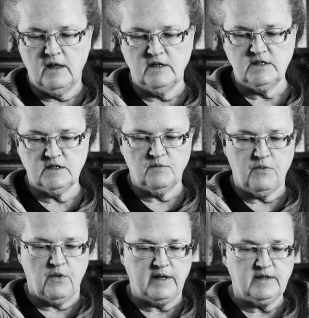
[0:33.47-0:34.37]
This is a
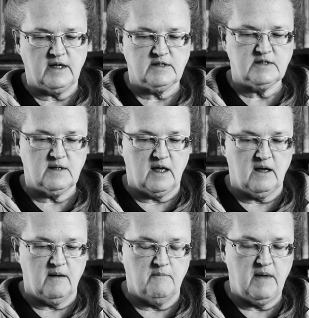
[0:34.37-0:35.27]
point that's
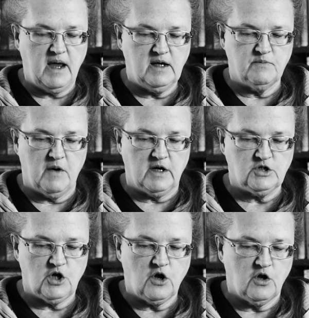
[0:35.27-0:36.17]
uh, made by
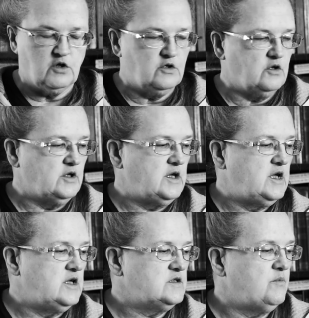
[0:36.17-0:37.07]
Jacques Ellul in
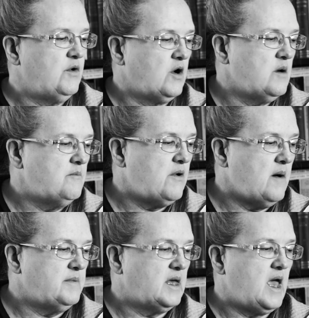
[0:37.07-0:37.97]
his book
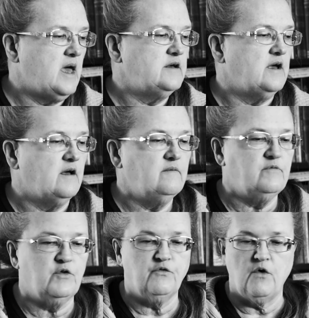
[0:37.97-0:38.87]
Propaganda,
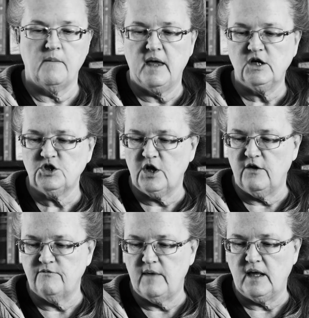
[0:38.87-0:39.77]
The Formation
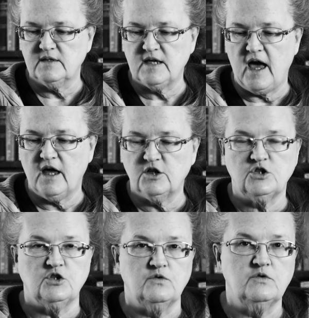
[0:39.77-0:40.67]
of Men's
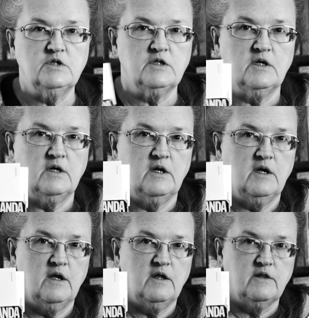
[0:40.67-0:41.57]
Attitudes,
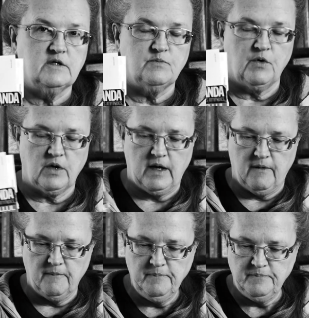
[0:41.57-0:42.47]
this book
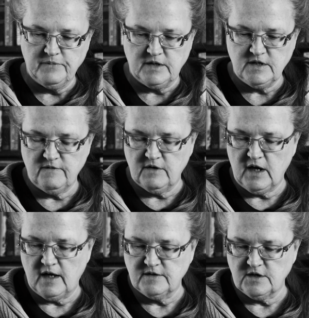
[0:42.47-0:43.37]
here, that David
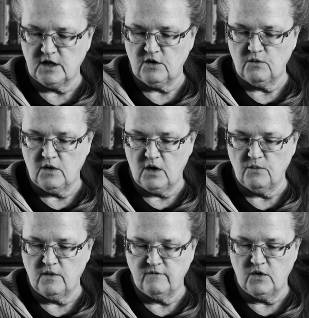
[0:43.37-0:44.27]
has done a, a
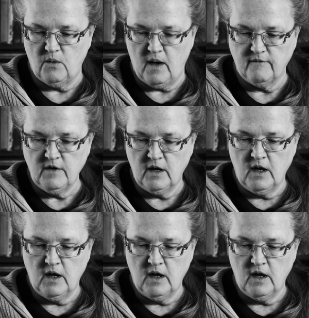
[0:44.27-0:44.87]
review of.